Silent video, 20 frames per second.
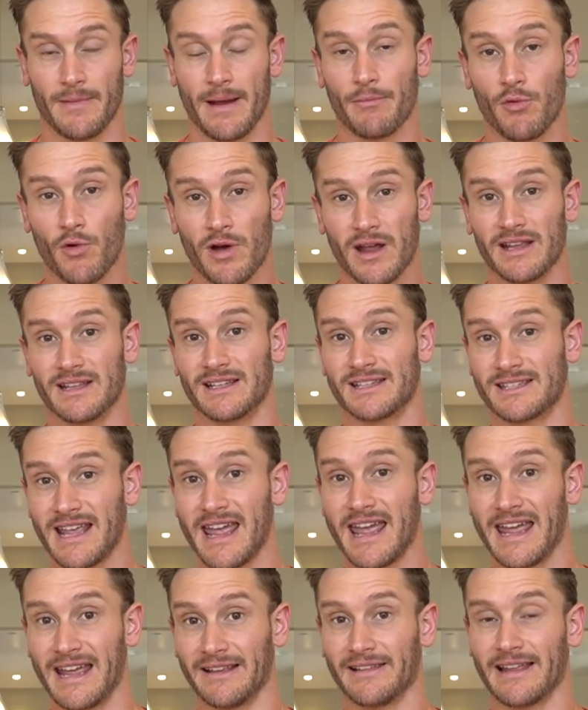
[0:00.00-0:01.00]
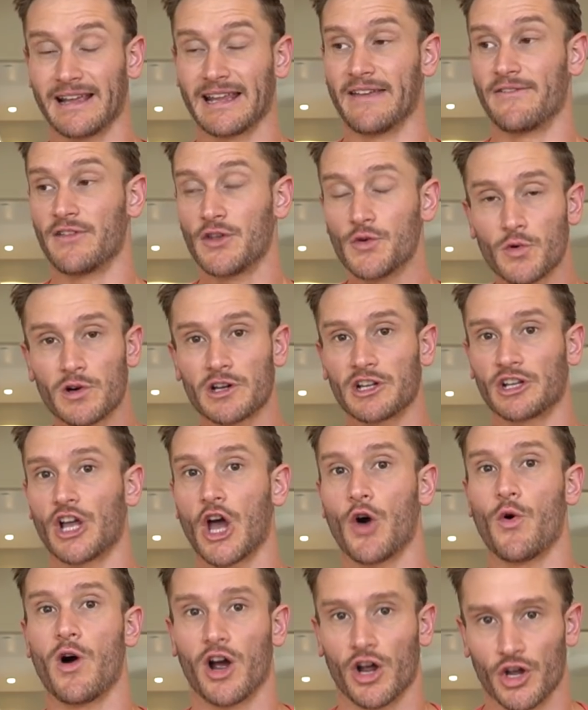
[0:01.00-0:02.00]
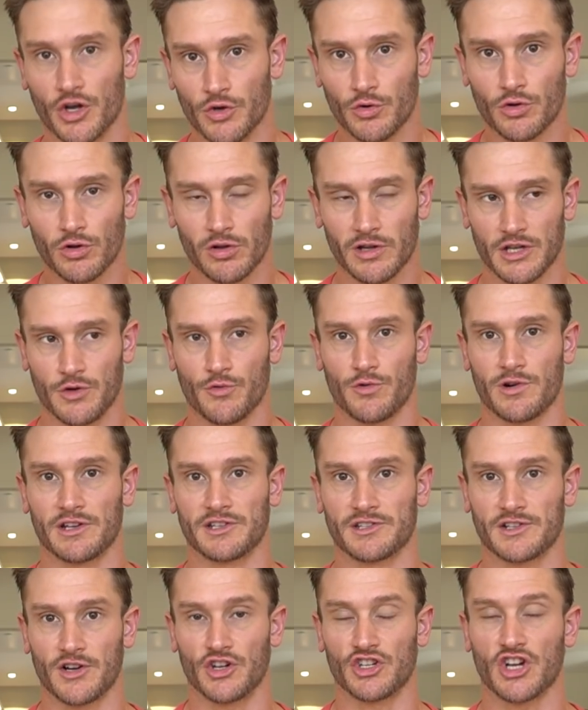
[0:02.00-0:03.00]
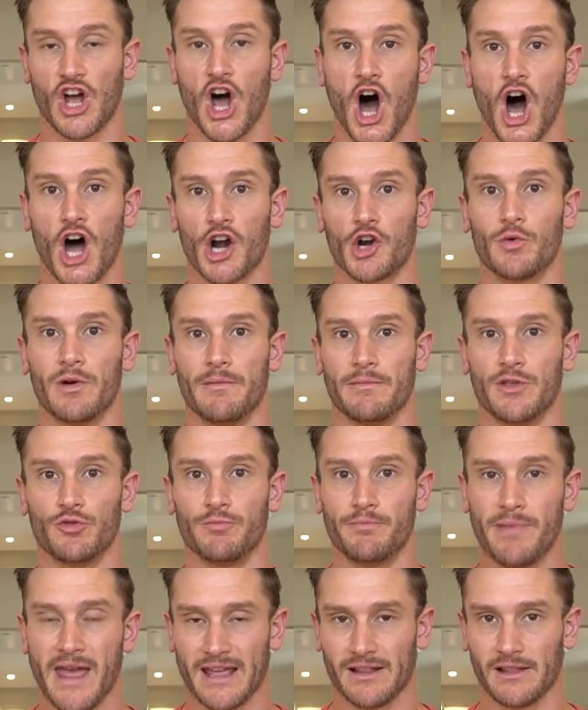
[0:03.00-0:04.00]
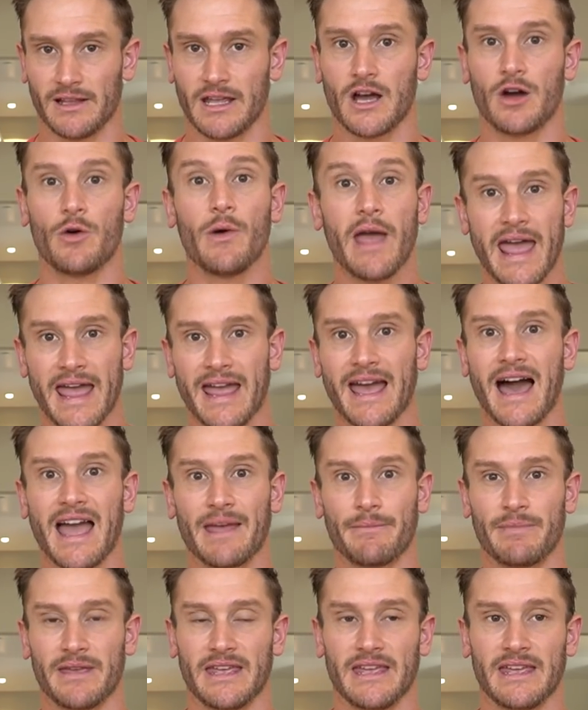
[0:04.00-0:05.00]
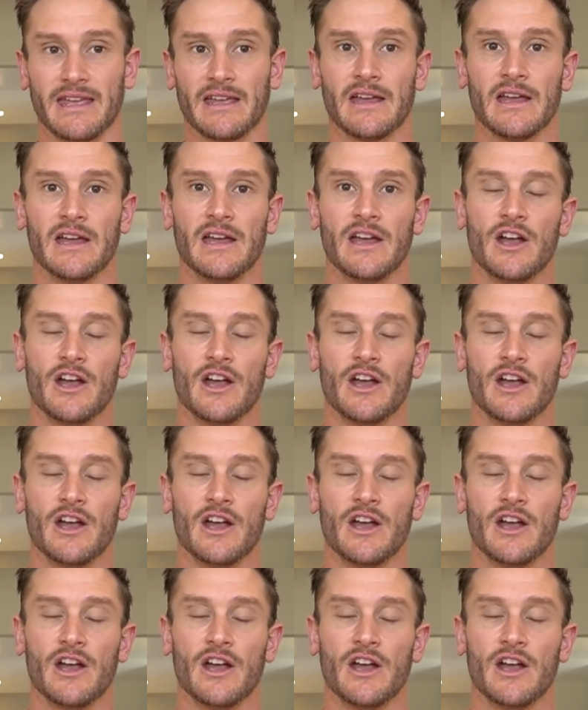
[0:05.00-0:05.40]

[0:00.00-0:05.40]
My point is saying like if you were to go on Google and you were to search autoimmune paleo AIP,